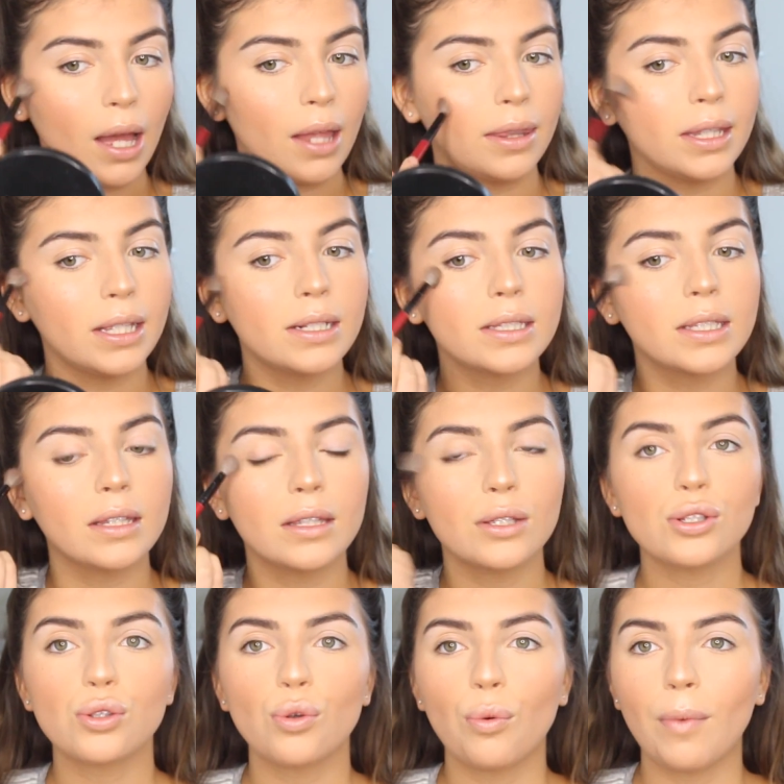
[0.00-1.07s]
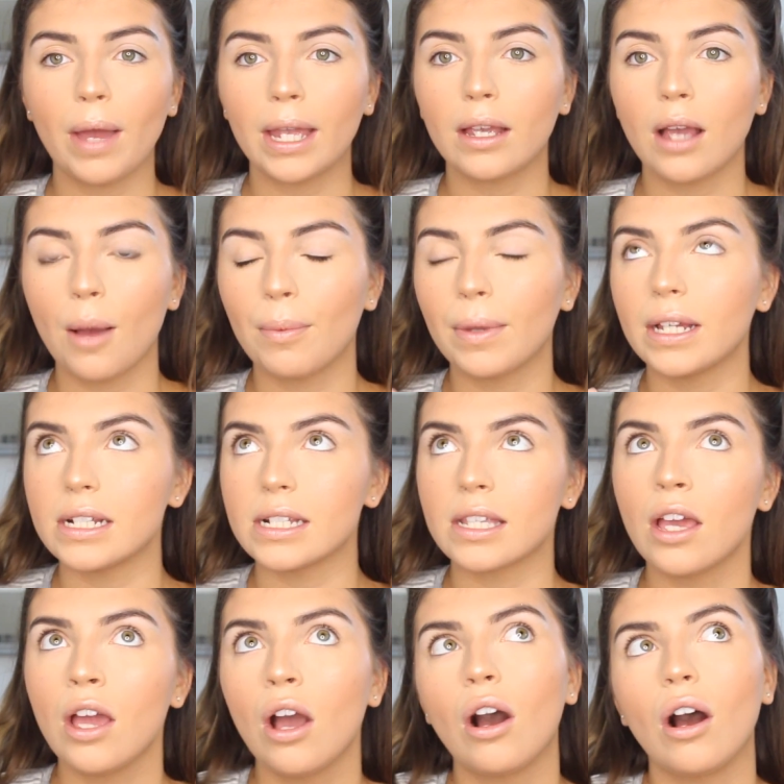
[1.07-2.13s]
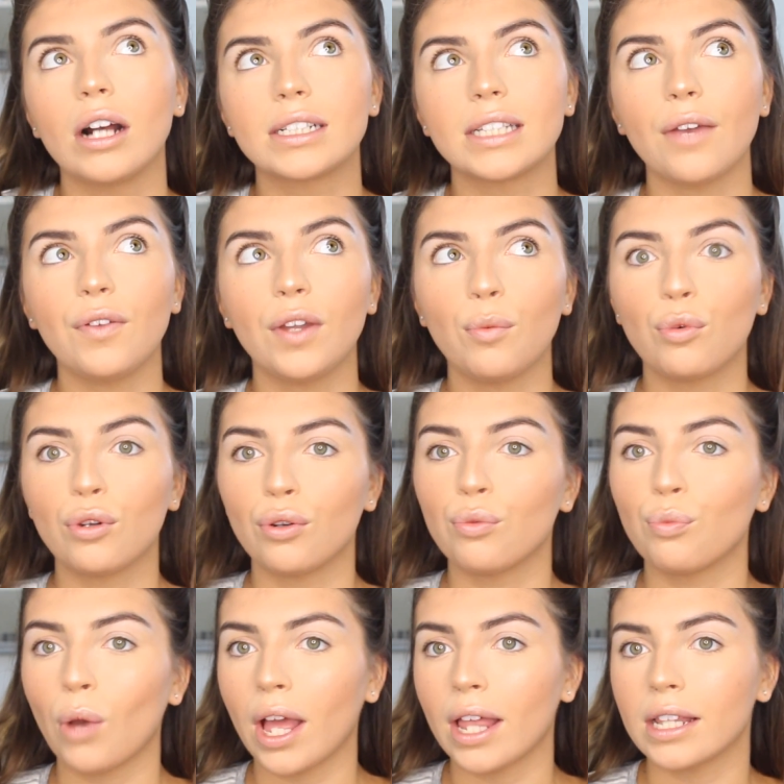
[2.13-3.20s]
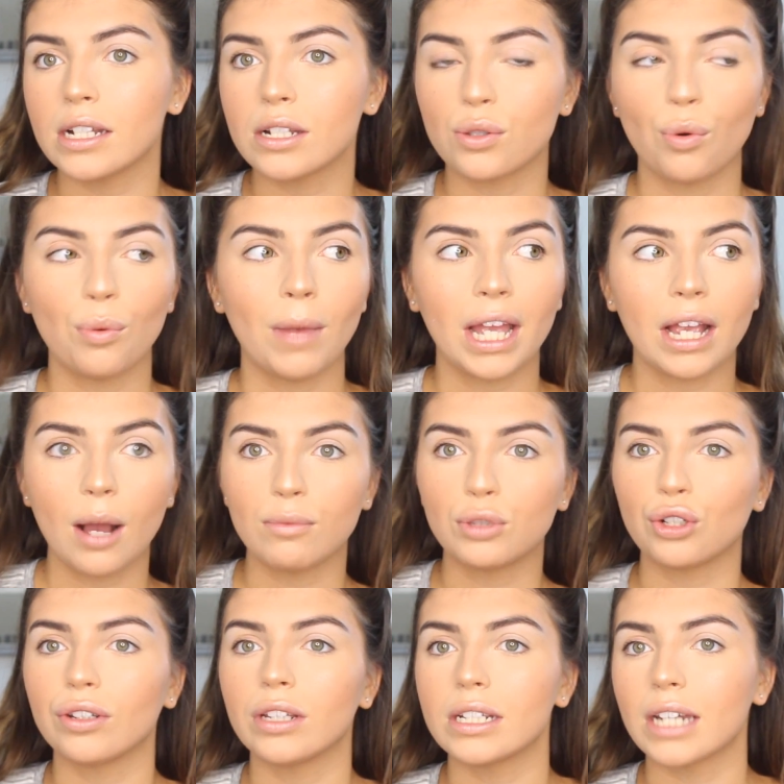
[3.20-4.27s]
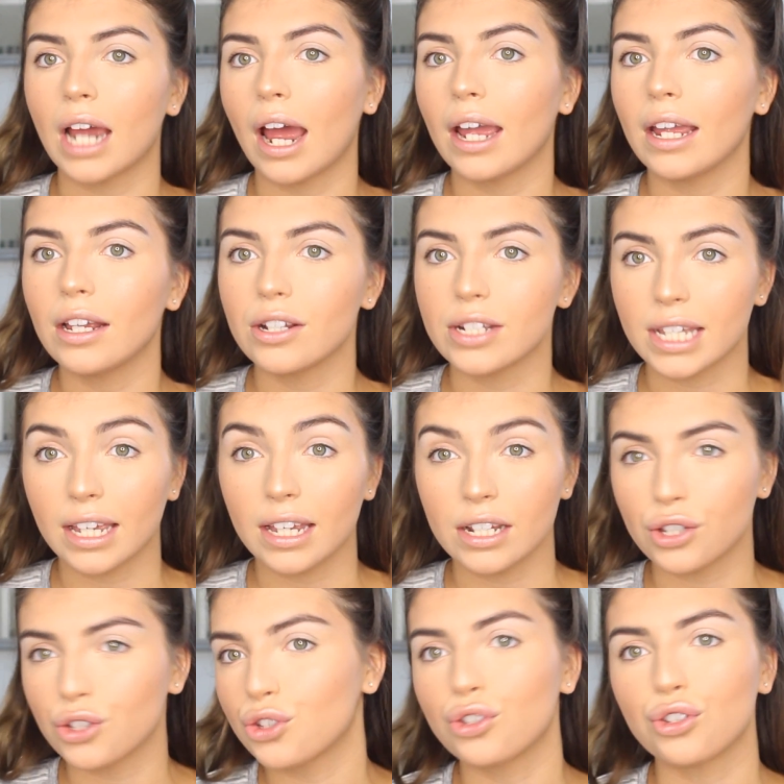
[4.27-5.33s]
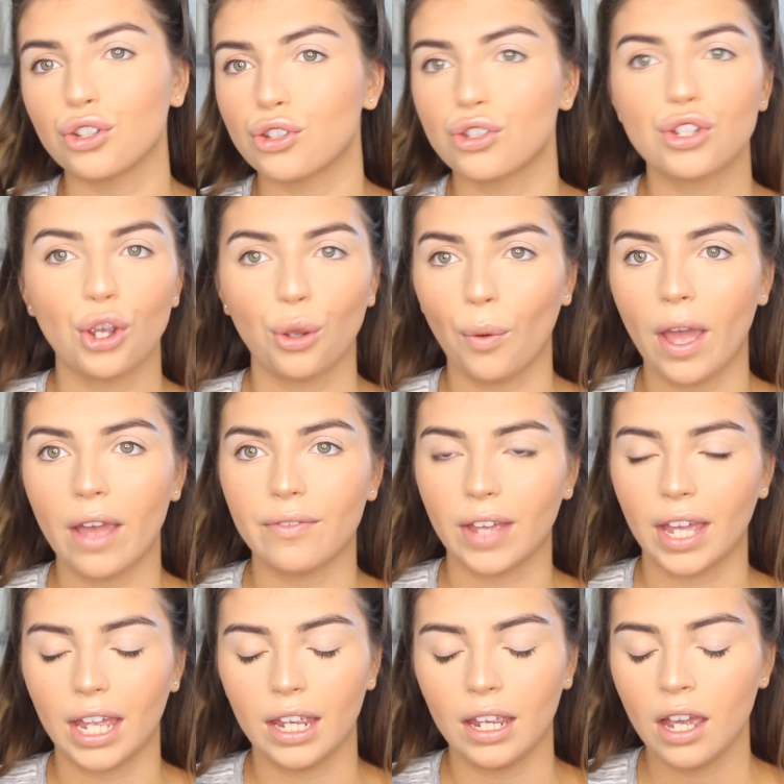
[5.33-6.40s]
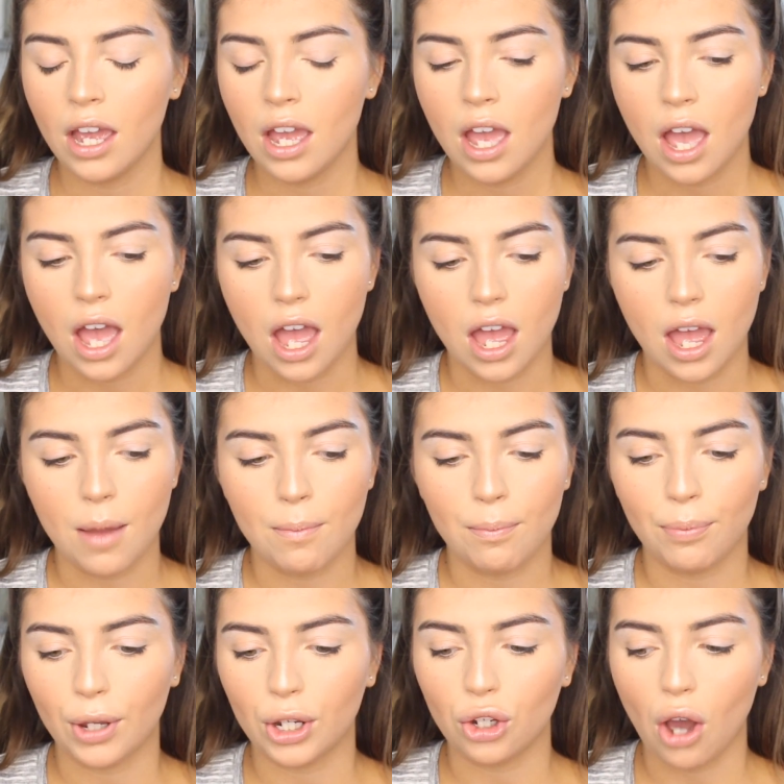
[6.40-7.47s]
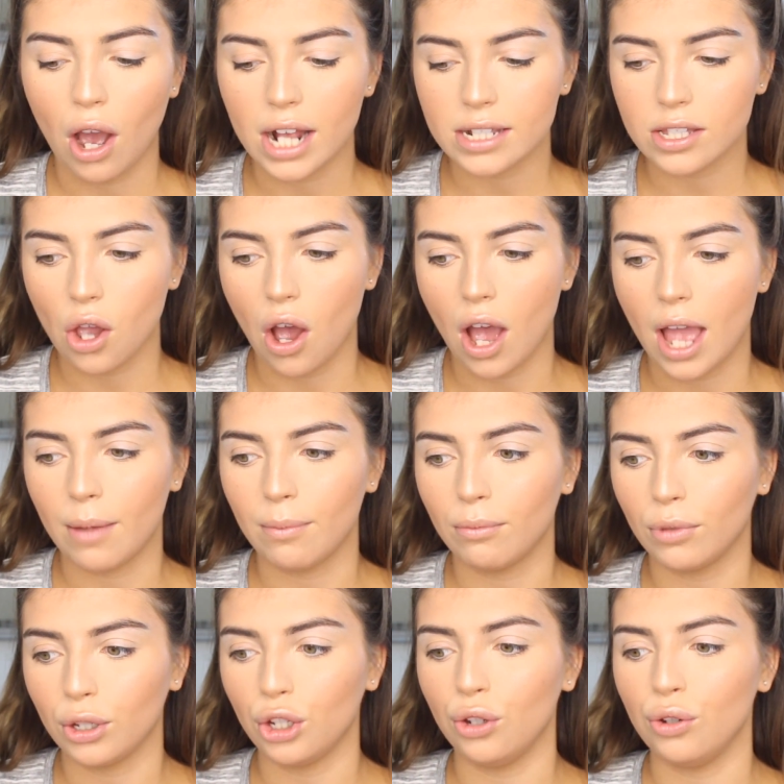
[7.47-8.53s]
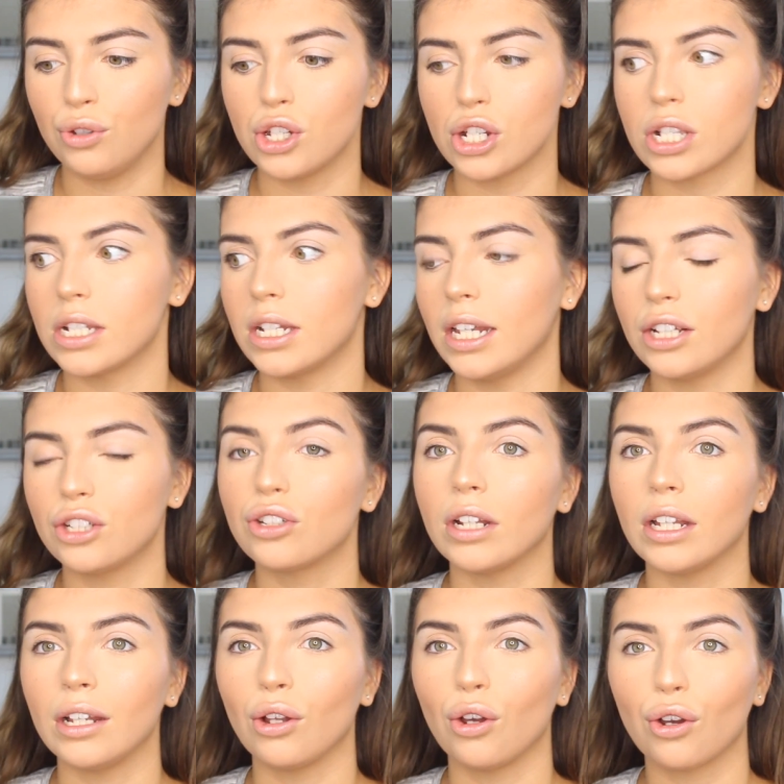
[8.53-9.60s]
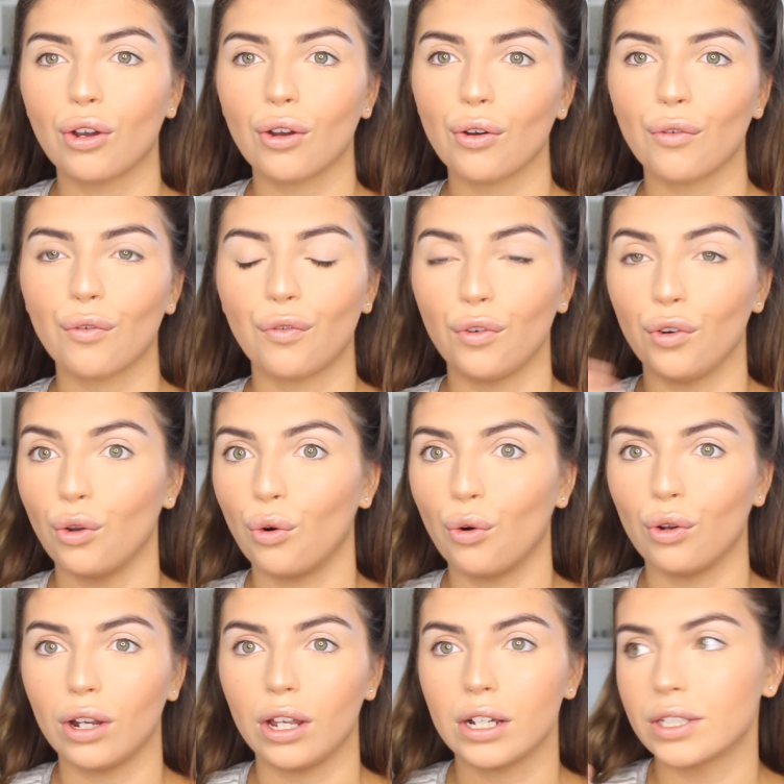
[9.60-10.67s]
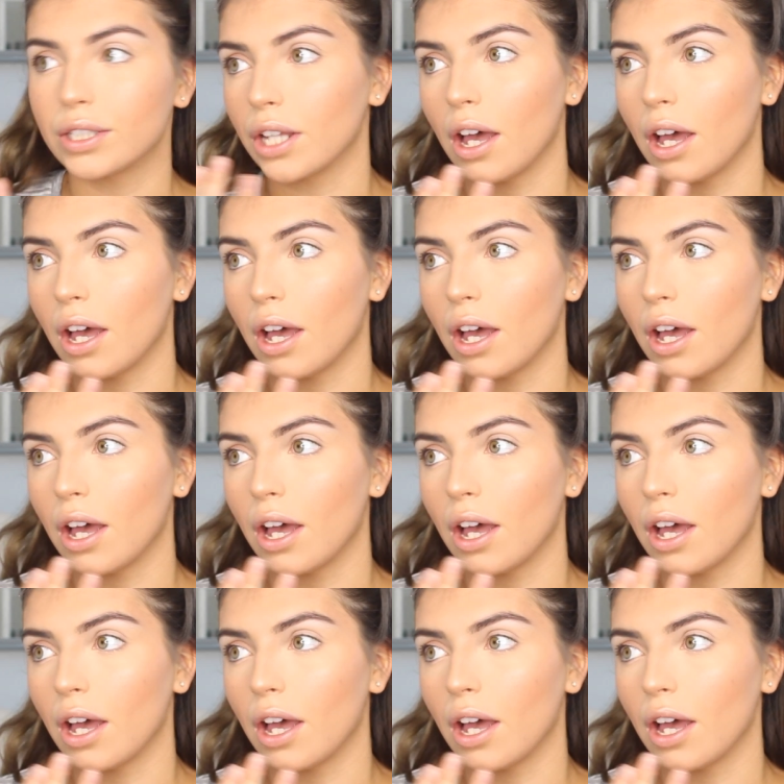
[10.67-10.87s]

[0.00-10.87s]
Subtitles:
And this sort of makeup is, I definitely wouldn't wear this sort of makeup during the day because it is just too heavy. But night time, you just literally look flawless.